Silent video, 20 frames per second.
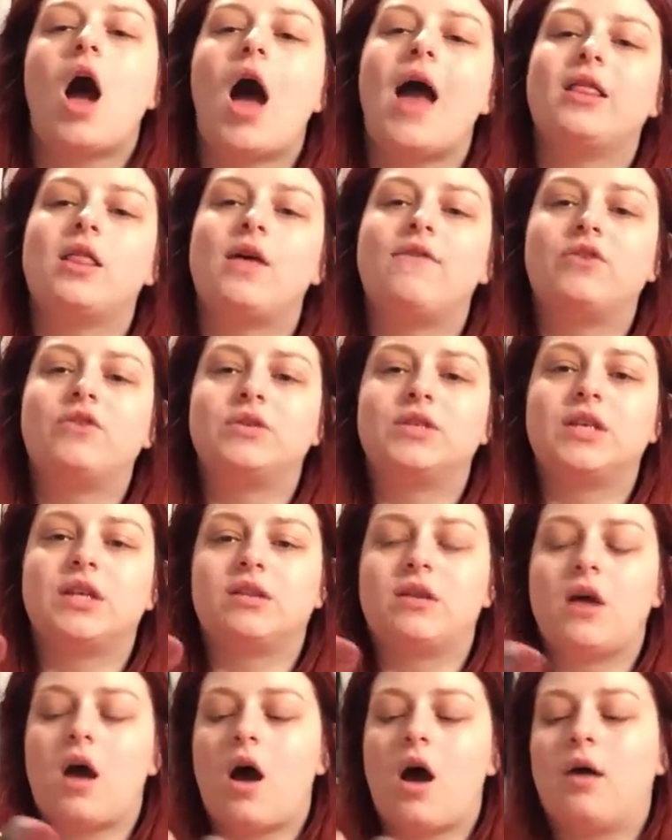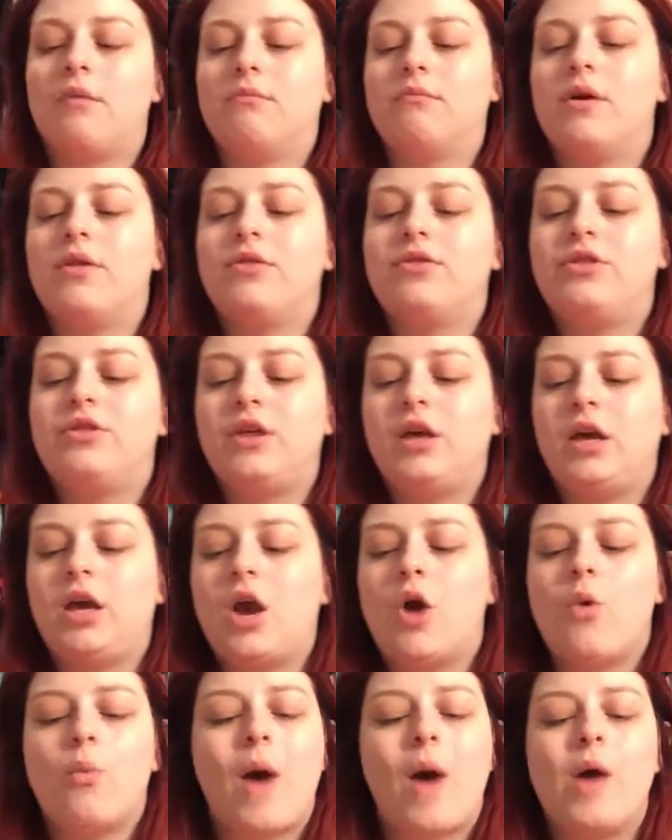I love using
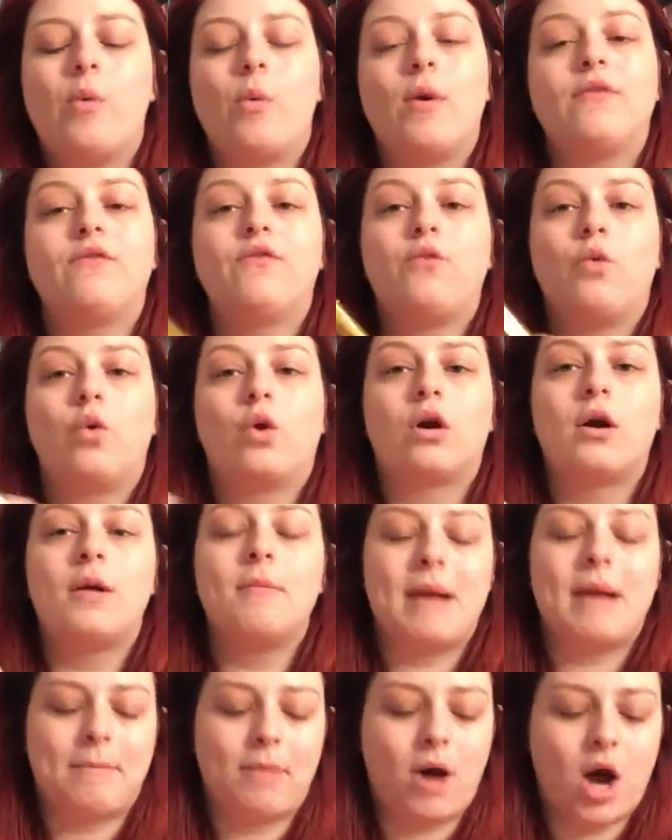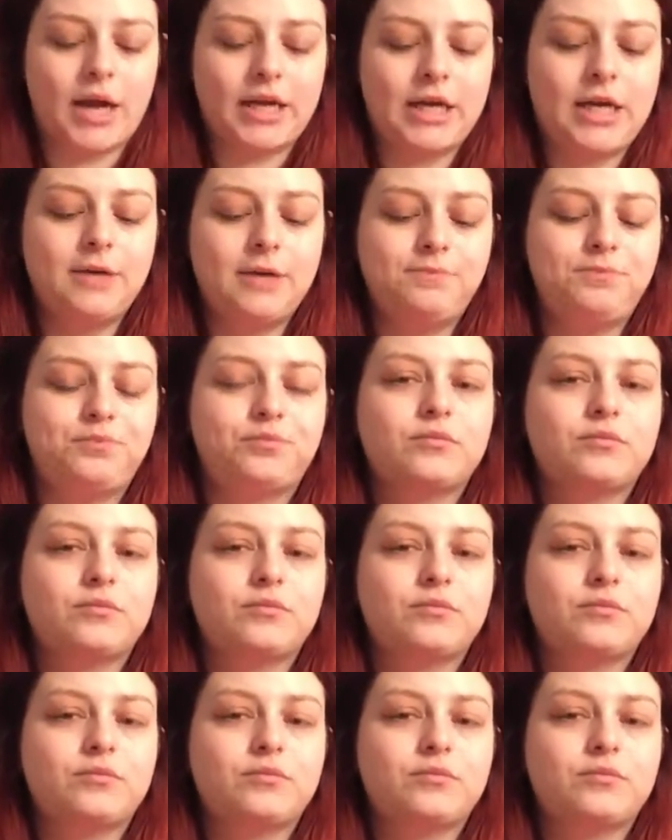the Y1 for my body,